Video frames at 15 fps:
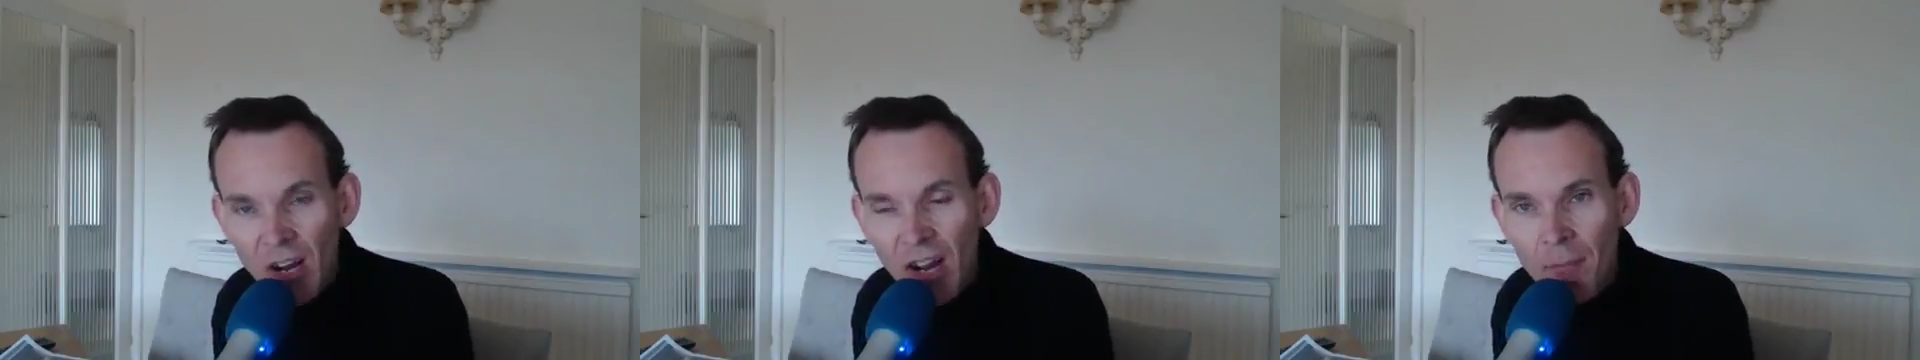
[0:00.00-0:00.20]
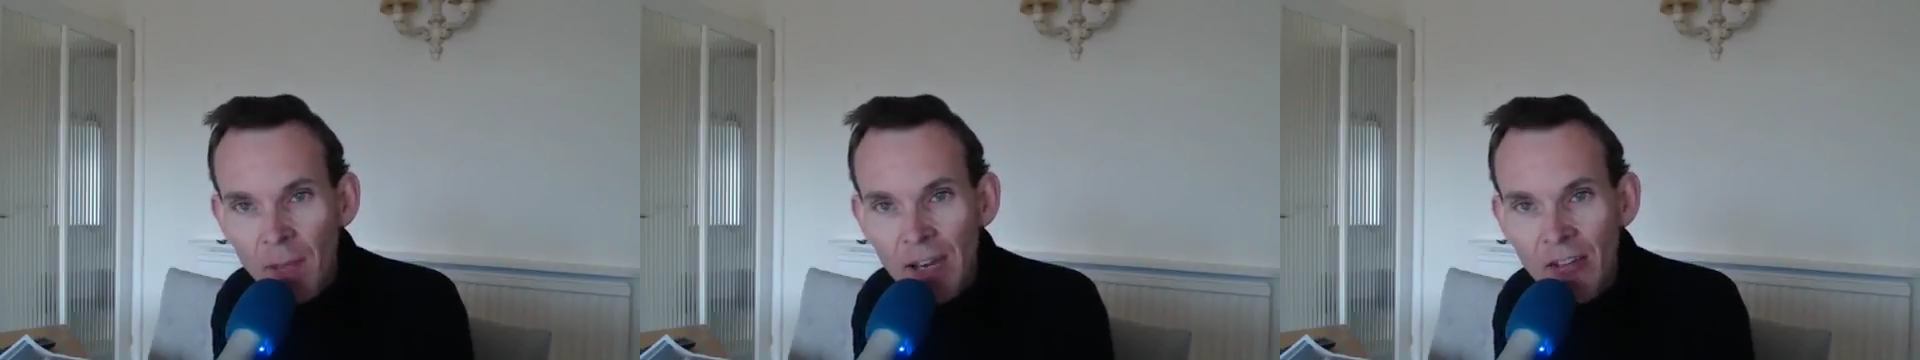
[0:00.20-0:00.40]

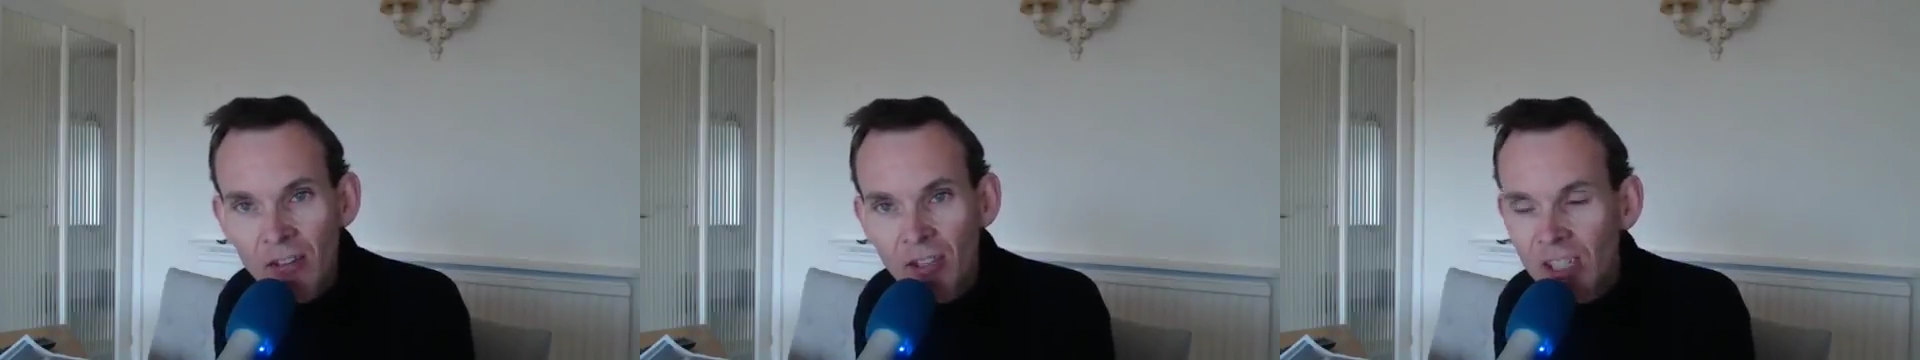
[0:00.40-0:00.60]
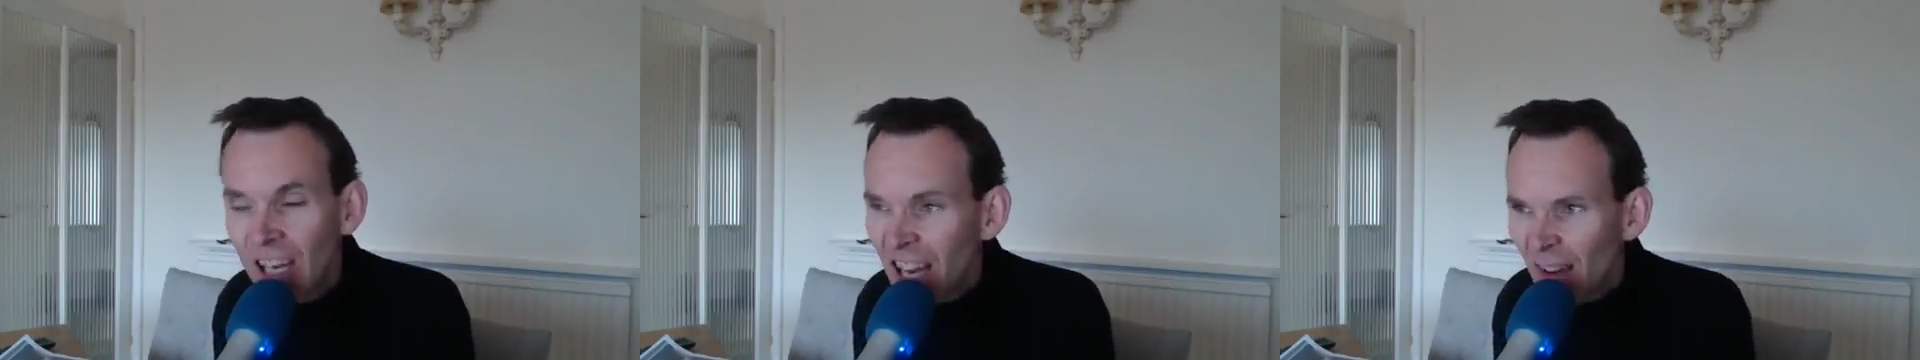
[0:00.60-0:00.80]
with a new
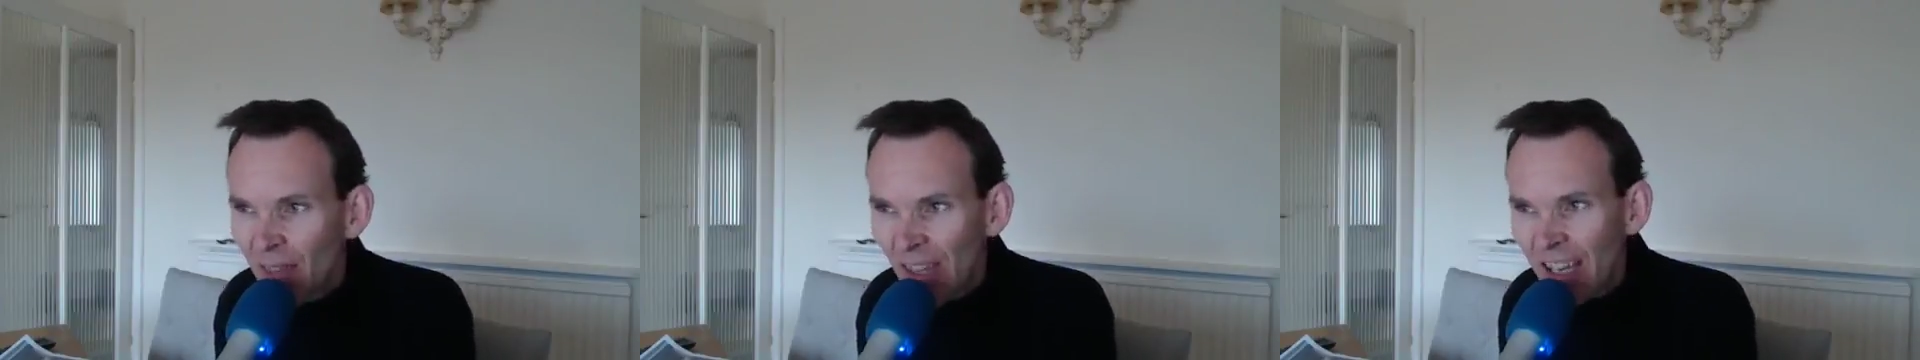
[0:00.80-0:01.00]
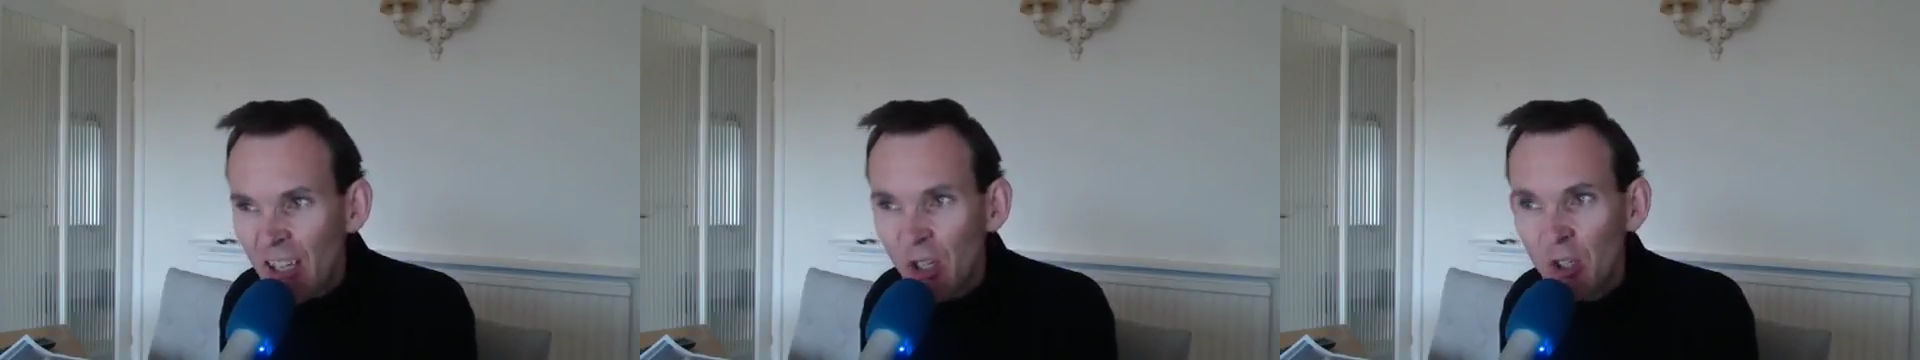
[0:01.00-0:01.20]

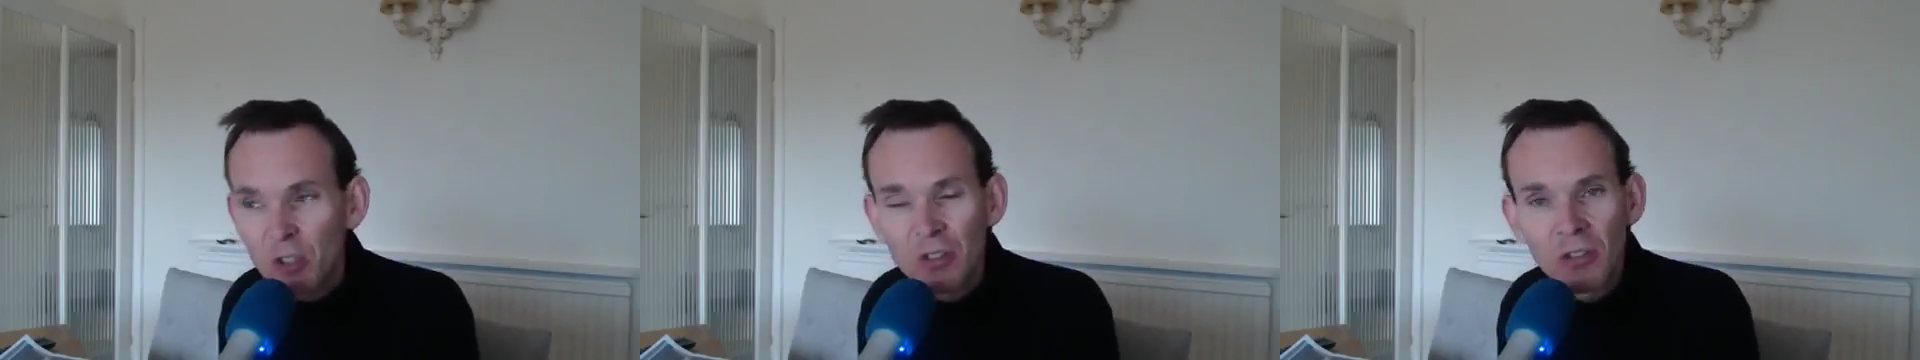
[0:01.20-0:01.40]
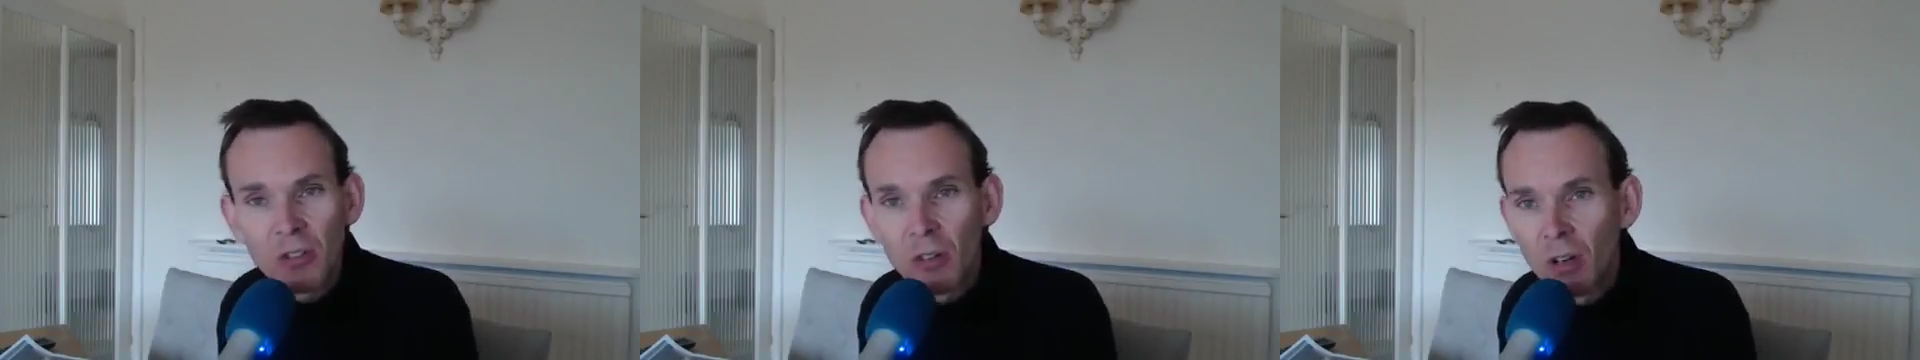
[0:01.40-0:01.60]
dimension.
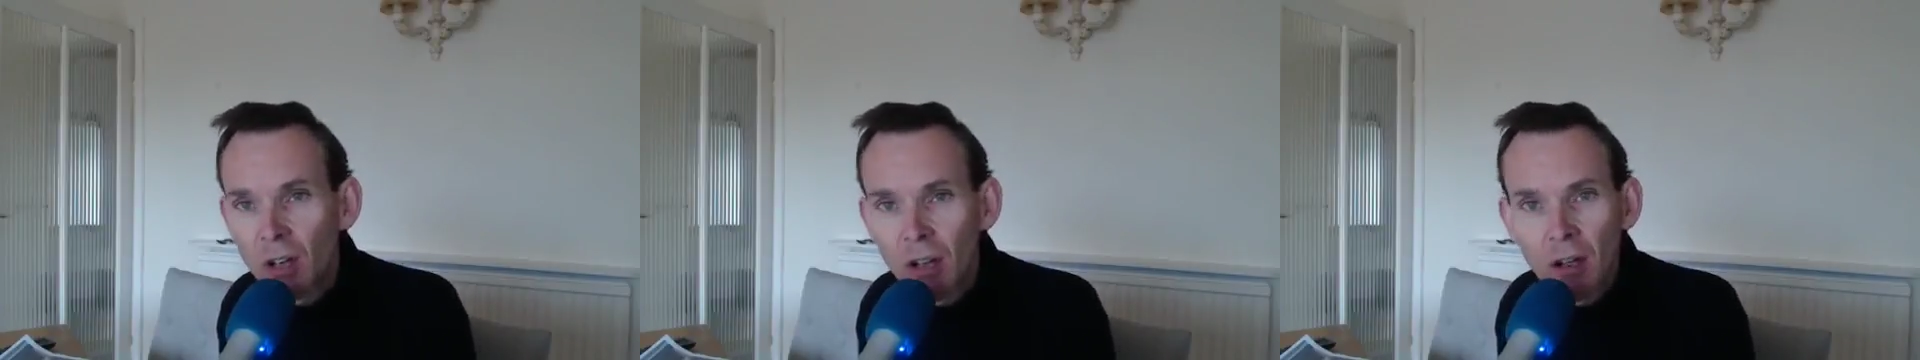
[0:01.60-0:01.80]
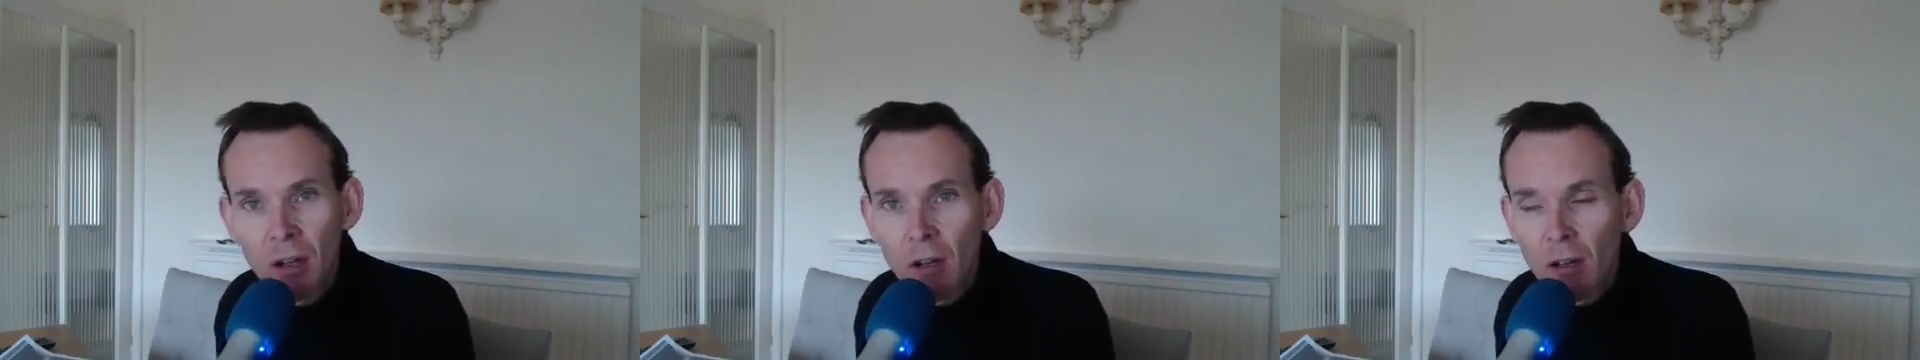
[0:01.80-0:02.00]
If they
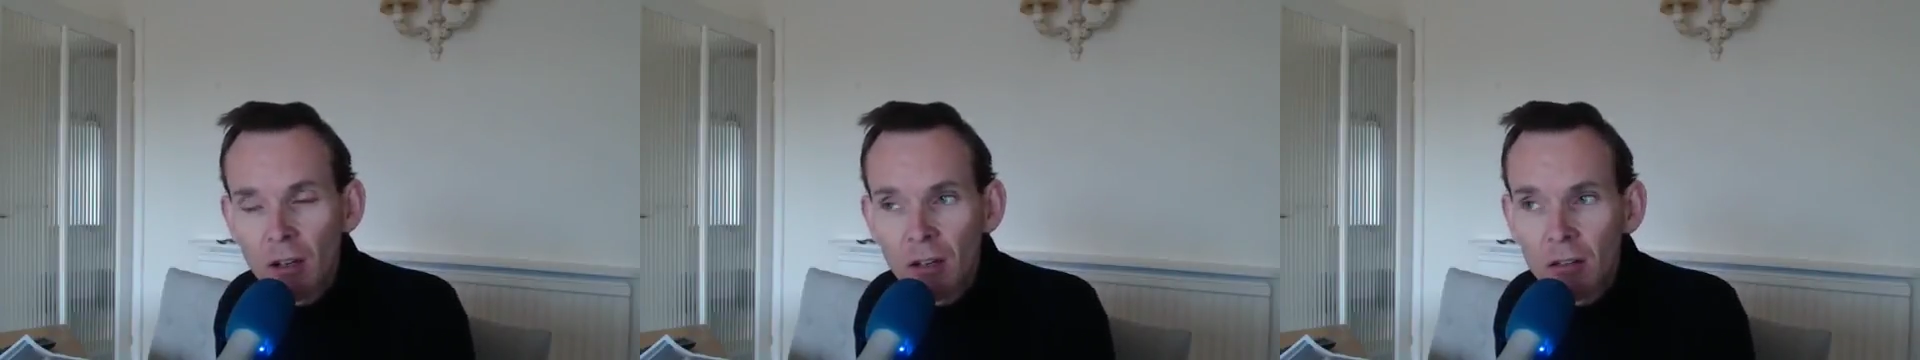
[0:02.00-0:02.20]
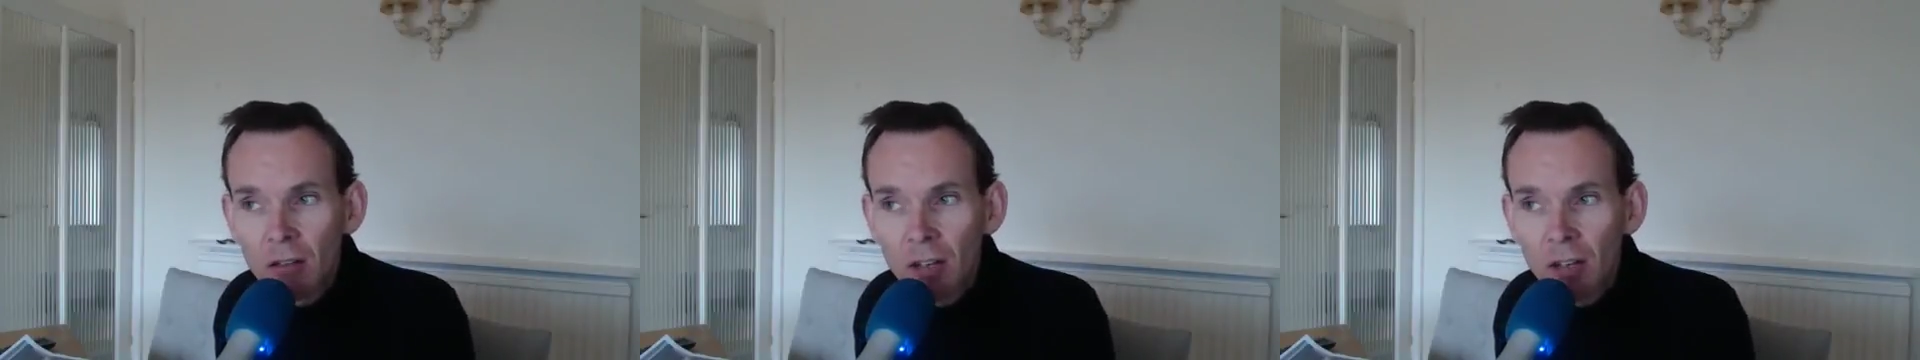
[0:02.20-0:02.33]
couldn't